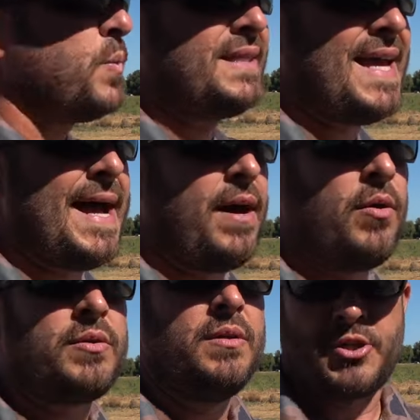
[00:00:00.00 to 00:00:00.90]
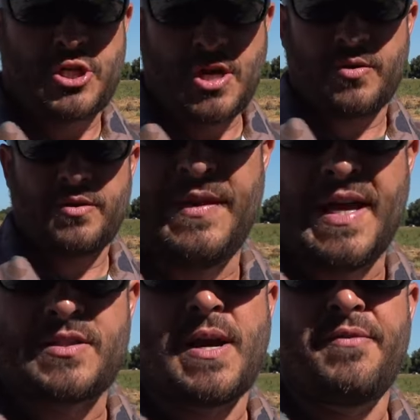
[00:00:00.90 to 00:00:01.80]
without a choke.
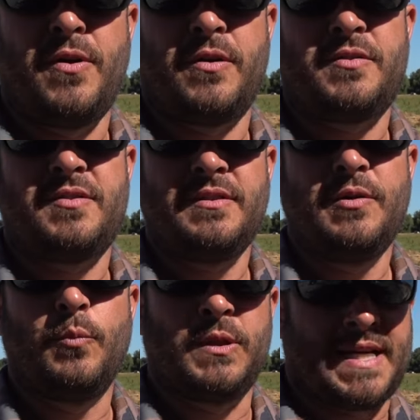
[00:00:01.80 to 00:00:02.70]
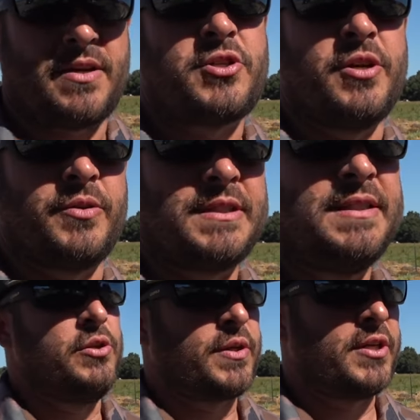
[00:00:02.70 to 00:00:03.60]
That's right, folks, without a choke.
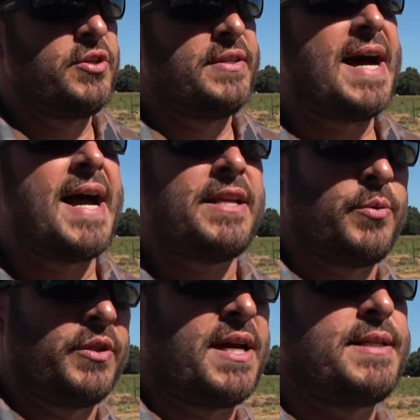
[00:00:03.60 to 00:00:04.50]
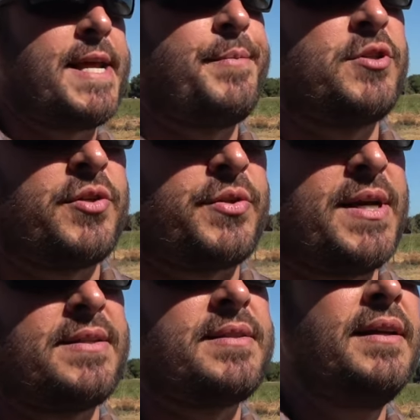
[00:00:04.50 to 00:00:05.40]
You can do that and you will not damage your threats.